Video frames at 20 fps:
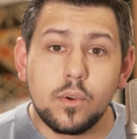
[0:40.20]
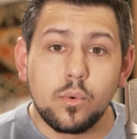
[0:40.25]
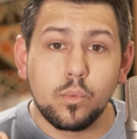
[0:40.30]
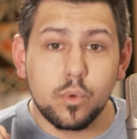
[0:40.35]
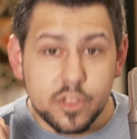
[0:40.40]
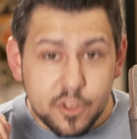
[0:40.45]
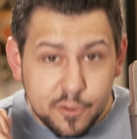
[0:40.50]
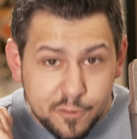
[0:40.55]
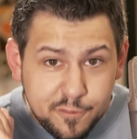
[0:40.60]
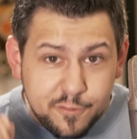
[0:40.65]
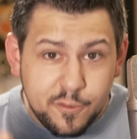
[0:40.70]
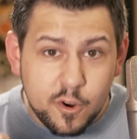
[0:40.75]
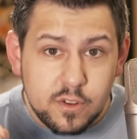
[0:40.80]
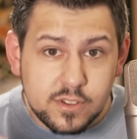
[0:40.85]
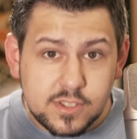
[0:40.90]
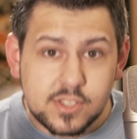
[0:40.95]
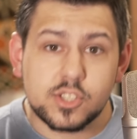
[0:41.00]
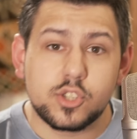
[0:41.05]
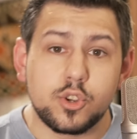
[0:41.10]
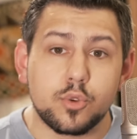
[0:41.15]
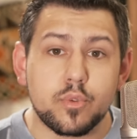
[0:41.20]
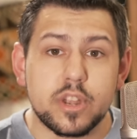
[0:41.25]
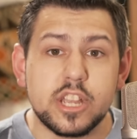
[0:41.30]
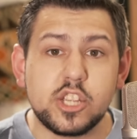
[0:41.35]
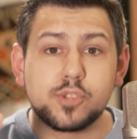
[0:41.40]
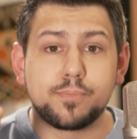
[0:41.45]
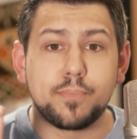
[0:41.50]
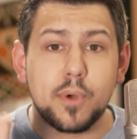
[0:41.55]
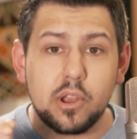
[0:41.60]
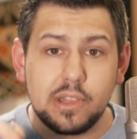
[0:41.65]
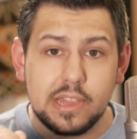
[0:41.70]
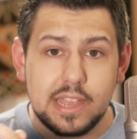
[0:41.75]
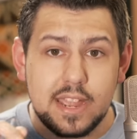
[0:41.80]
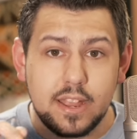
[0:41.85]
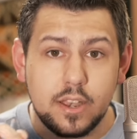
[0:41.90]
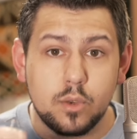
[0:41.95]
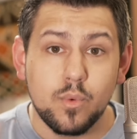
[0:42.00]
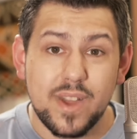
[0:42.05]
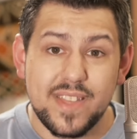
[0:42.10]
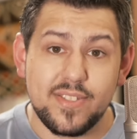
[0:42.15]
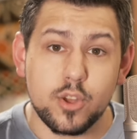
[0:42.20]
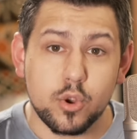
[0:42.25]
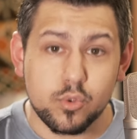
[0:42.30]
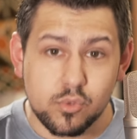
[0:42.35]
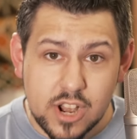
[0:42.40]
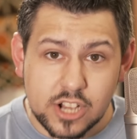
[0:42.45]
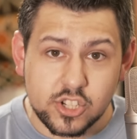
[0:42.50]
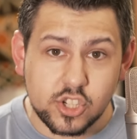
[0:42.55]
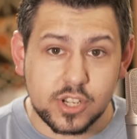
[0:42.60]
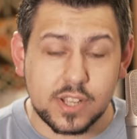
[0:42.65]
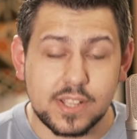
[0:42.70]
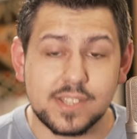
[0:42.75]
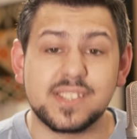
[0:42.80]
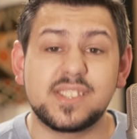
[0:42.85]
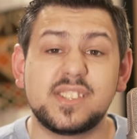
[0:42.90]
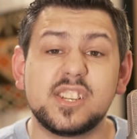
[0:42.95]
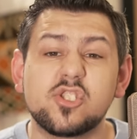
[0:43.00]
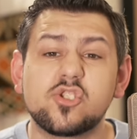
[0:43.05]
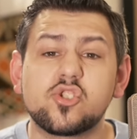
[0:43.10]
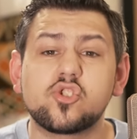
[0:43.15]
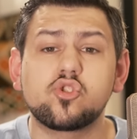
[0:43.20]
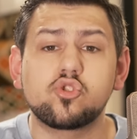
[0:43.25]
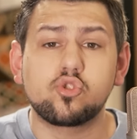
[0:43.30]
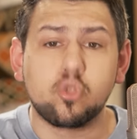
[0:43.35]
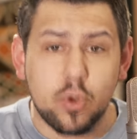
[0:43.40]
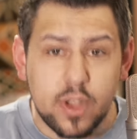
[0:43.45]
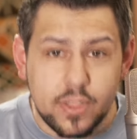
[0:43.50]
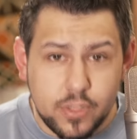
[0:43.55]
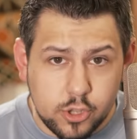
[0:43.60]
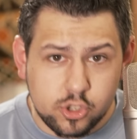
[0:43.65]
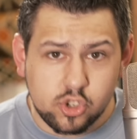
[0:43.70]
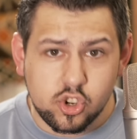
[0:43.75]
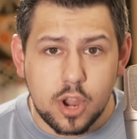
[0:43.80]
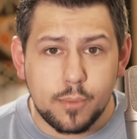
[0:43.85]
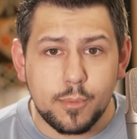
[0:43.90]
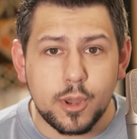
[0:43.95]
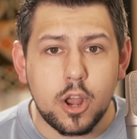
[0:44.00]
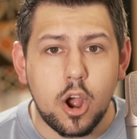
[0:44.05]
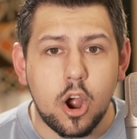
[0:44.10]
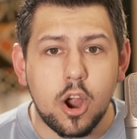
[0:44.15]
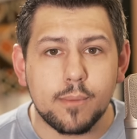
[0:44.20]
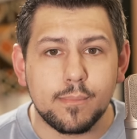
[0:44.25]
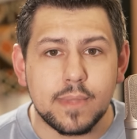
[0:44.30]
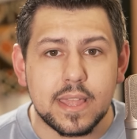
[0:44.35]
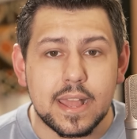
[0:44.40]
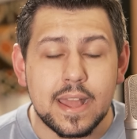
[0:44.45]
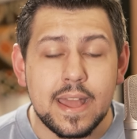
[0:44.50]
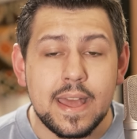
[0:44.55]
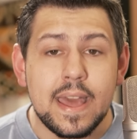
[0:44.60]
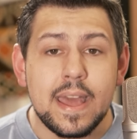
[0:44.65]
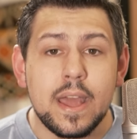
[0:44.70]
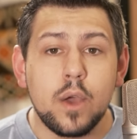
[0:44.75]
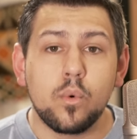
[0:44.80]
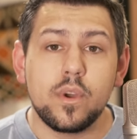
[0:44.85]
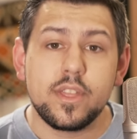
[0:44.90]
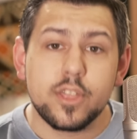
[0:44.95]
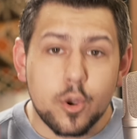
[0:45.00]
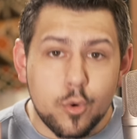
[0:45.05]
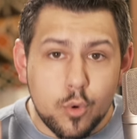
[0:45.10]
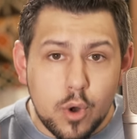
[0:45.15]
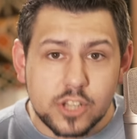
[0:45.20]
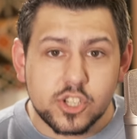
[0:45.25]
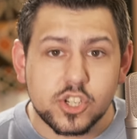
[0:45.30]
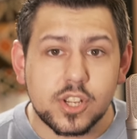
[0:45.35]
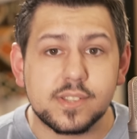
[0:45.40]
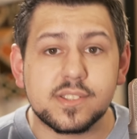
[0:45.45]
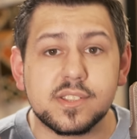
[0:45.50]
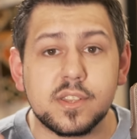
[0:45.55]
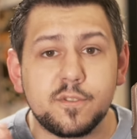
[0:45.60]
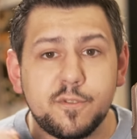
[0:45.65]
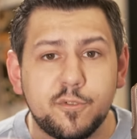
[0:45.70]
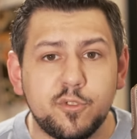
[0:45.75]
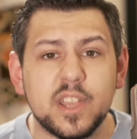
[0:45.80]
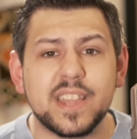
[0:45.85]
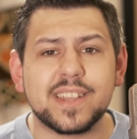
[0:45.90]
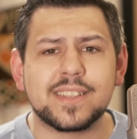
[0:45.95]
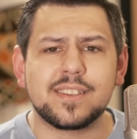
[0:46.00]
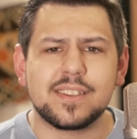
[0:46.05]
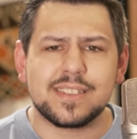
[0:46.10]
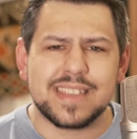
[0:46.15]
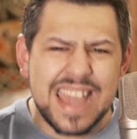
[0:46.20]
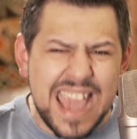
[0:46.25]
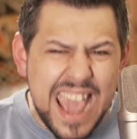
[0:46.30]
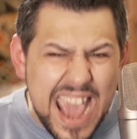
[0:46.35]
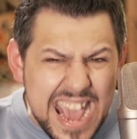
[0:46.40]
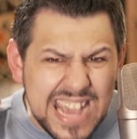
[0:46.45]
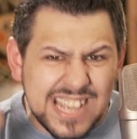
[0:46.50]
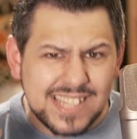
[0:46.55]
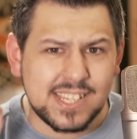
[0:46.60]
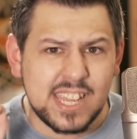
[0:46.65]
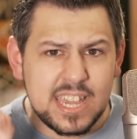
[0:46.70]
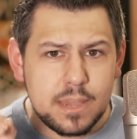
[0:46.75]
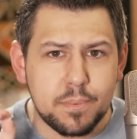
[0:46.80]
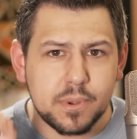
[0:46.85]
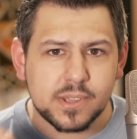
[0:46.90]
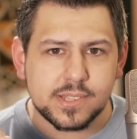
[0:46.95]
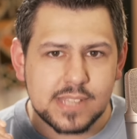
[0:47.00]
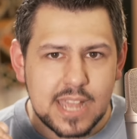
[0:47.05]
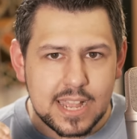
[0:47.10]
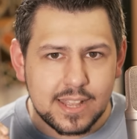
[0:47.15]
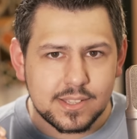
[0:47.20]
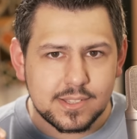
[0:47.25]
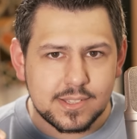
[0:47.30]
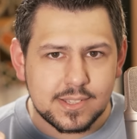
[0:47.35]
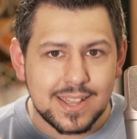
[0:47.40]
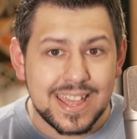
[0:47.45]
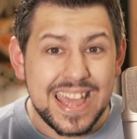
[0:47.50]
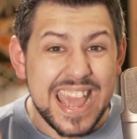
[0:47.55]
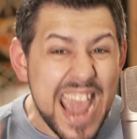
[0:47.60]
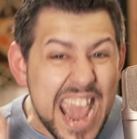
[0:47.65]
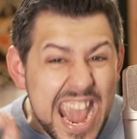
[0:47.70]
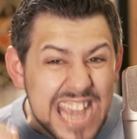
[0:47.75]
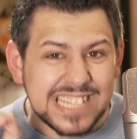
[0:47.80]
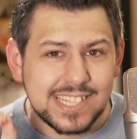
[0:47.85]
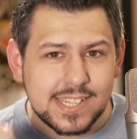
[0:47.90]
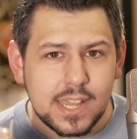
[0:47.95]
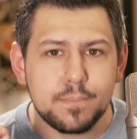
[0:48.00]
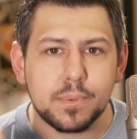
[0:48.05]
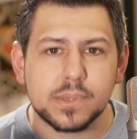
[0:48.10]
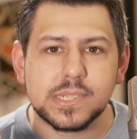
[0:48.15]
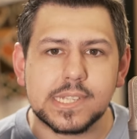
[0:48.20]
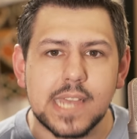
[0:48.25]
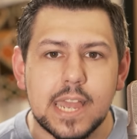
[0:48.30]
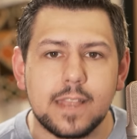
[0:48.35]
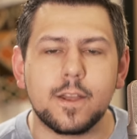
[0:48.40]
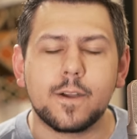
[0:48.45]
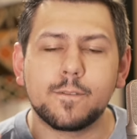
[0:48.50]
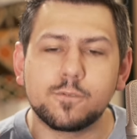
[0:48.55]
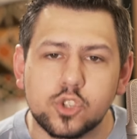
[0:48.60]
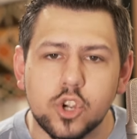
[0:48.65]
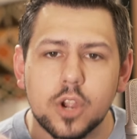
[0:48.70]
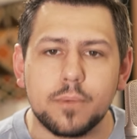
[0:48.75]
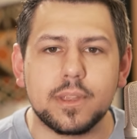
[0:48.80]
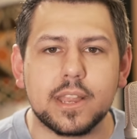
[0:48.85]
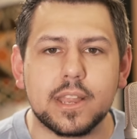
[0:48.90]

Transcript: were the first to reach Berlin, when the Russians destroyed the German army, when the Russians inflicted 80% of German